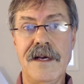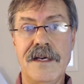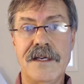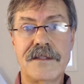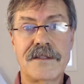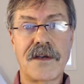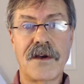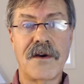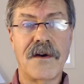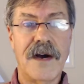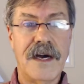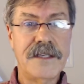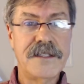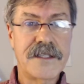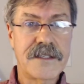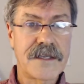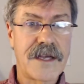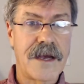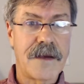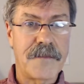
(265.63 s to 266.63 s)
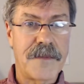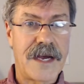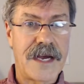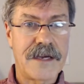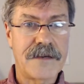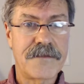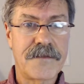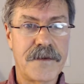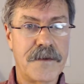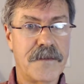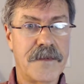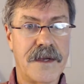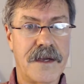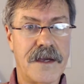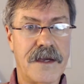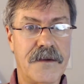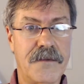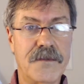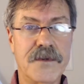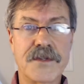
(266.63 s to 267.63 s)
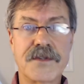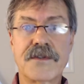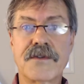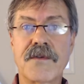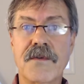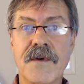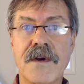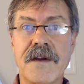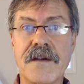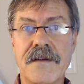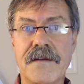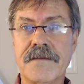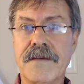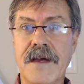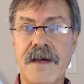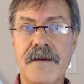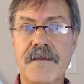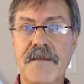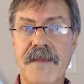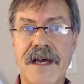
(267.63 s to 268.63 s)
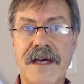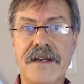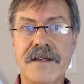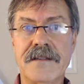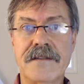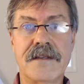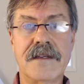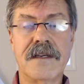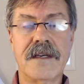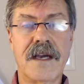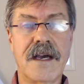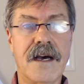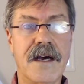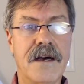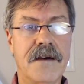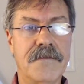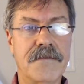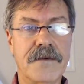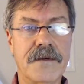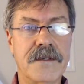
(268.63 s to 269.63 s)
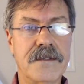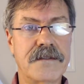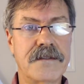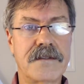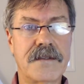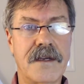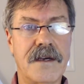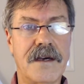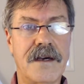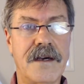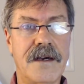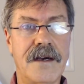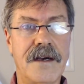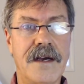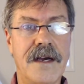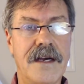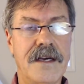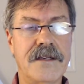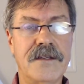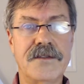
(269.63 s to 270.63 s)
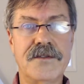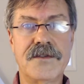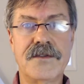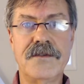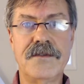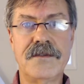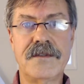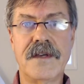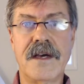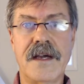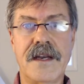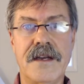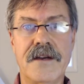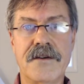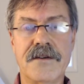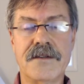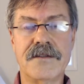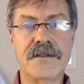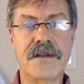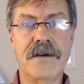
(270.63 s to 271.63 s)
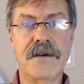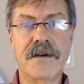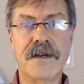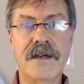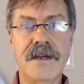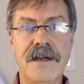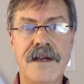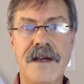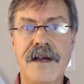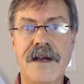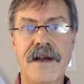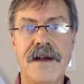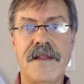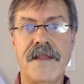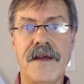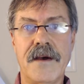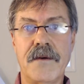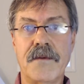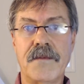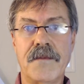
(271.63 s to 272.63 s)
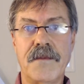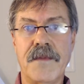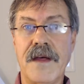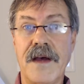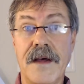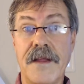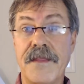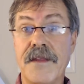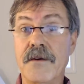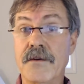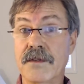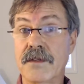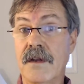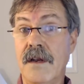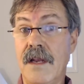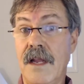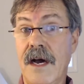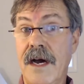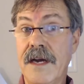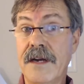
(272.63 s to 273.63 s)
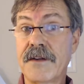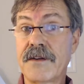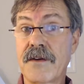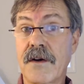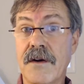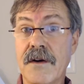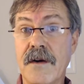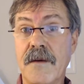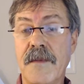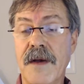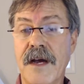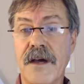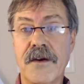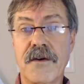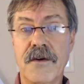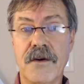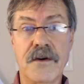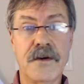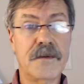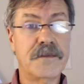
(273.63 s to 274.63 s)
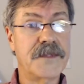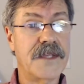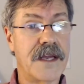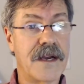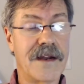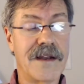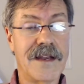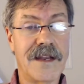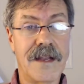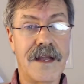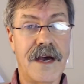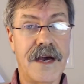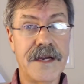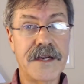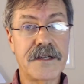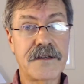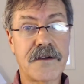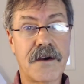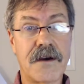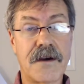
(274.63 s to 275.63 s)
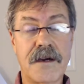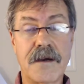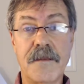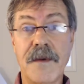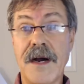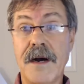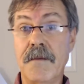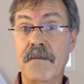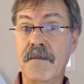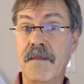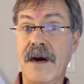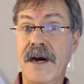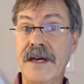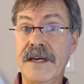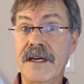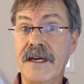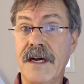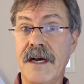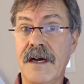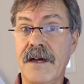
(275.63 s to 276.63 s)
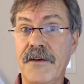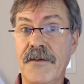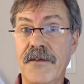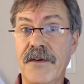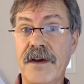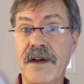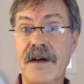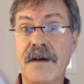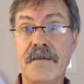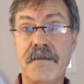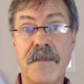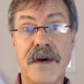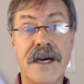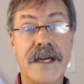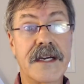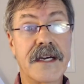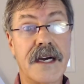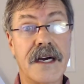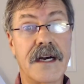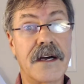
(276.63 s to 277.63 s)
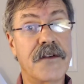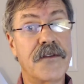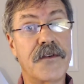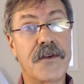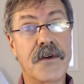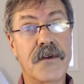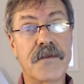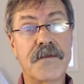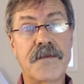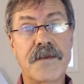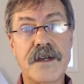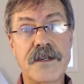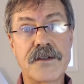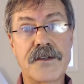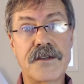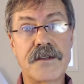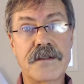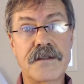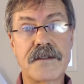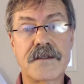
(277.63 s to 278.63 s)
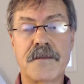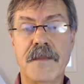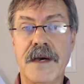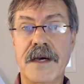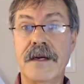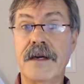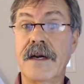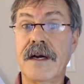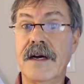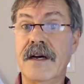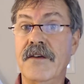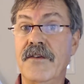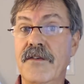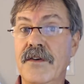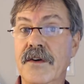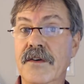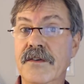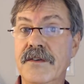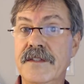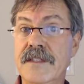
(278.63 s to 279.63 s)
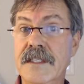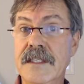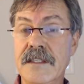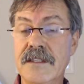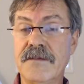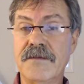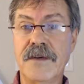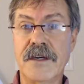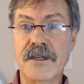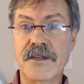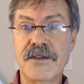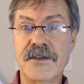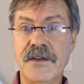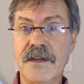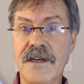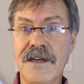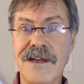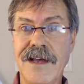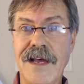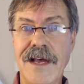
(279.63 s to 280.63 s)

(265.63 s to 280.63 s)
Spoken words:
So I just got back from a restorative medicine conference out in Tucson, Arizona. That there was a lot of talk about herbs and a lot of talk about mitochondria, mitochondrial functions, mitochondrial dysfunction,